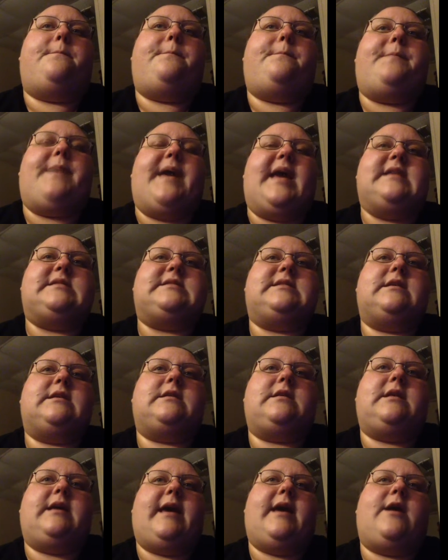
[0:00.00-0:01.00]

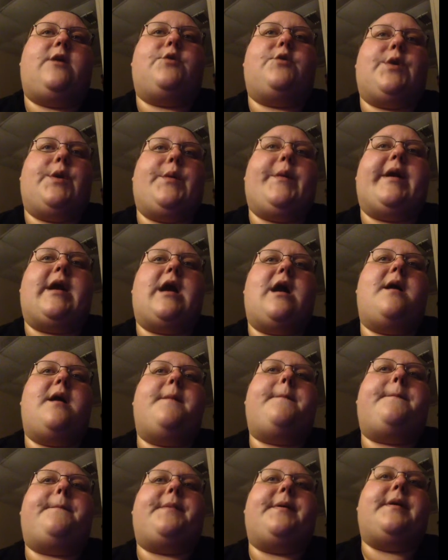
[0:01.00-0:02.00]
Basically, growing
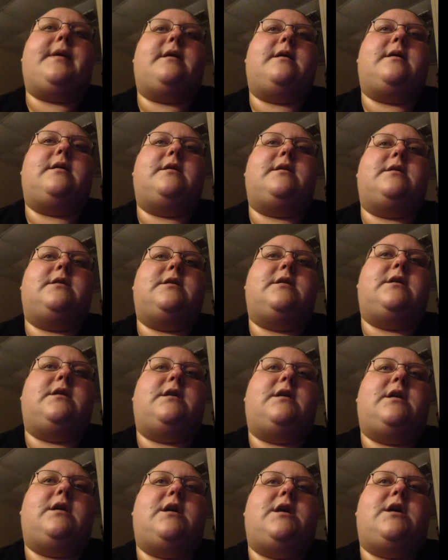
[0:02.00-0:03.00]
up,
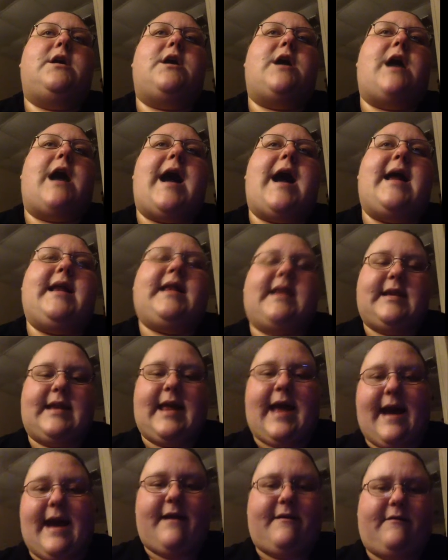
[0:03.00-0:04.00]
I didn't
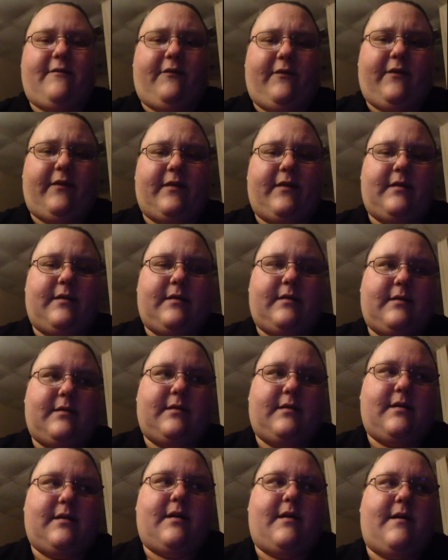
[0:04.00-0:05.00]
have
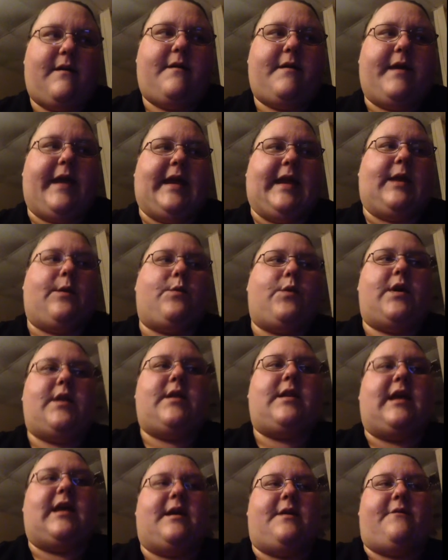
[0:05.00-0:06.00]

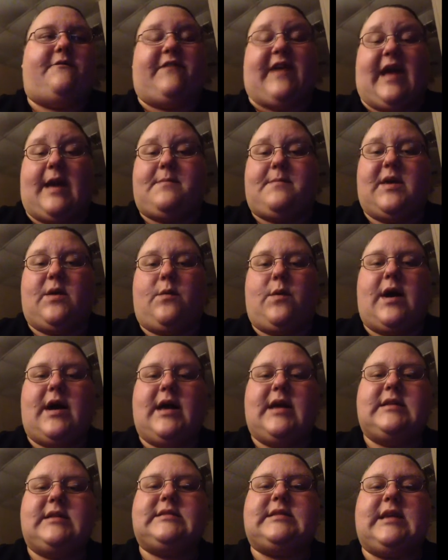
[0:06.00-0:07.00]
anyone
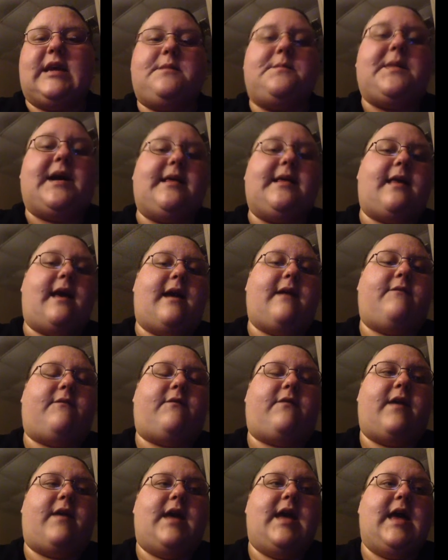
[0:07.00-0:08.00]
family-wise in my
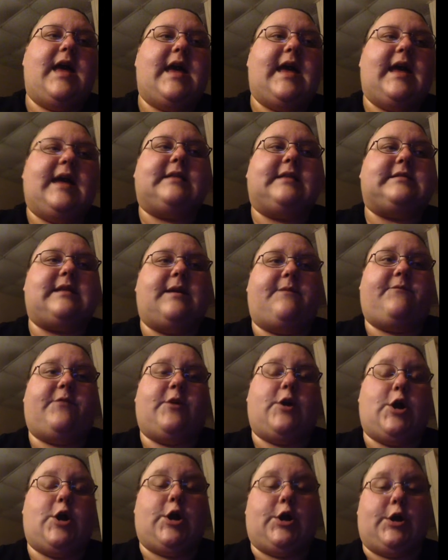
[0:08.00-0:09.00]
life except for
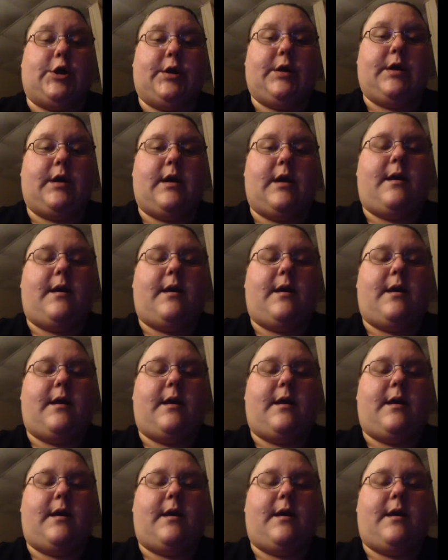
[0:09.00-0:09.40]
her.